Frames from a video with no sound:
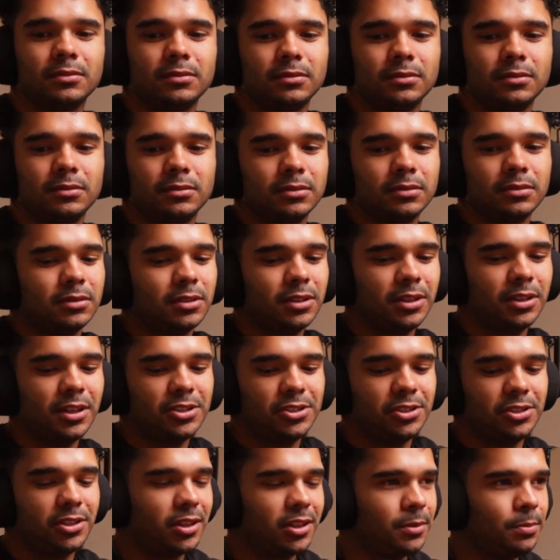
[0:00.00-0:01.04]
Unless you're
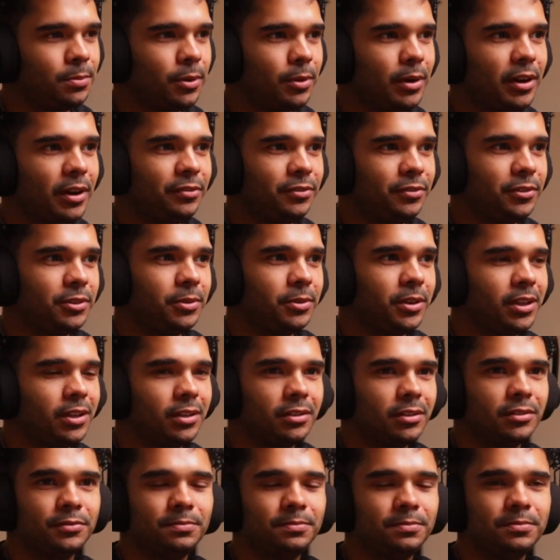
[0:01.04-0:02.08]
like a pro athlete where
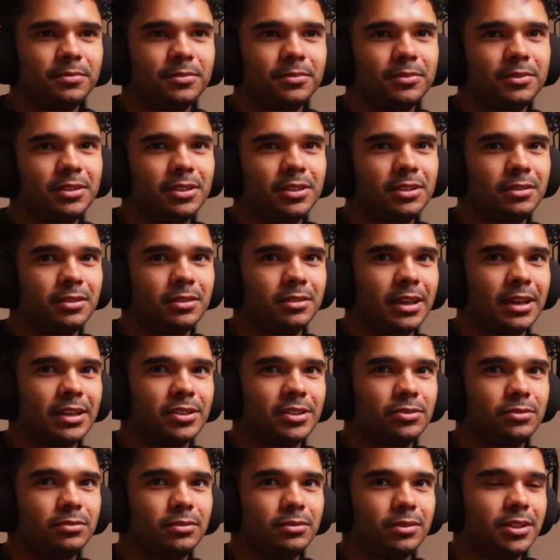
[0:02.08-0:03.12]
that's
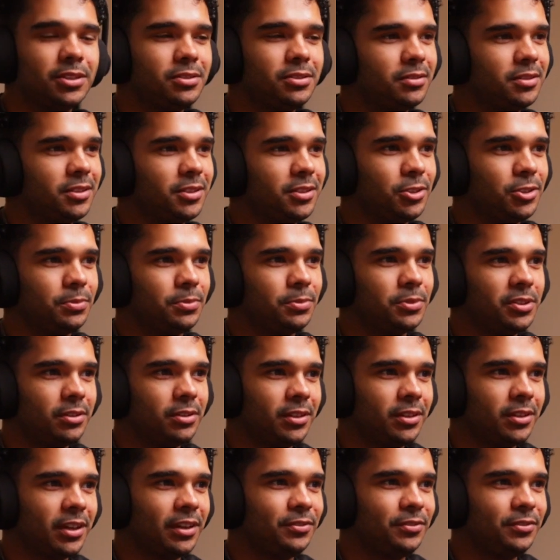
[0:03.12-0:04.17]
literally your job is to look
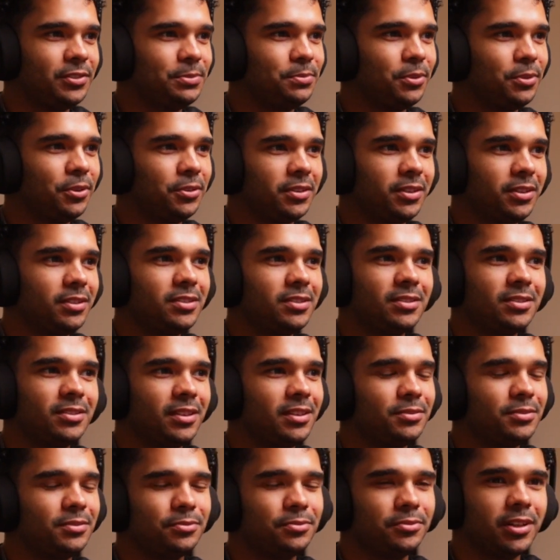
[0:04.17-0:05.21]
after your body. It's like
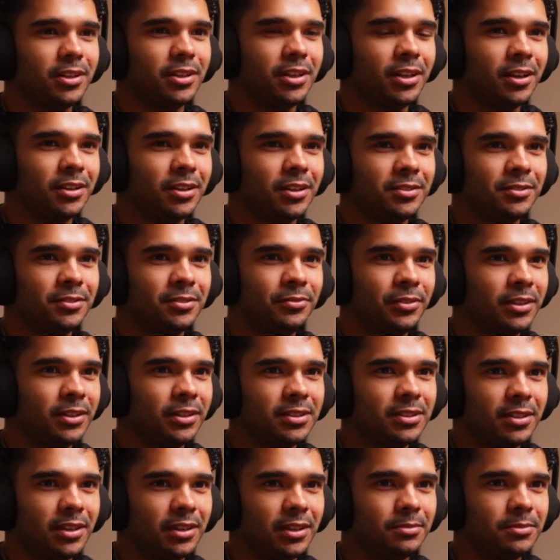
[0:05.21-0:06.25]
really hard to find the
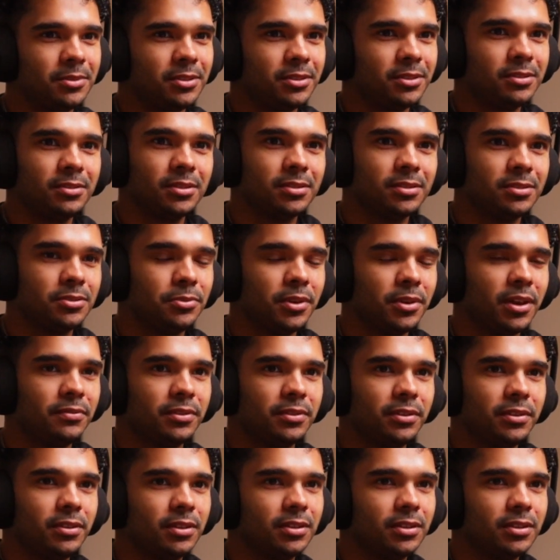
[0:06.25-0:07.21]
time to do everything.